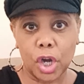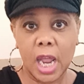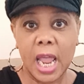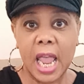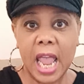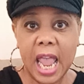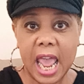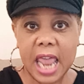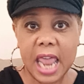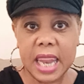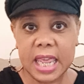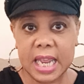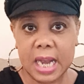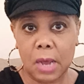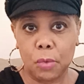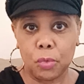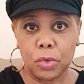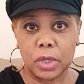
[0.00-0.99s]
And then I
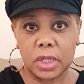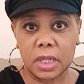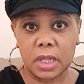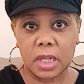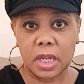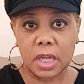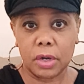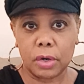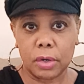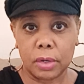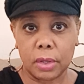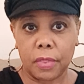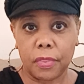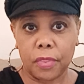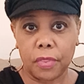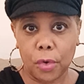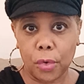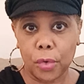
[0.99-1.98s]
went in there the
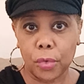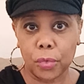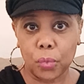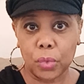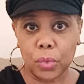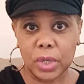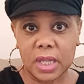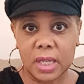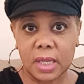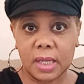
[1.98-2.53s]
third week,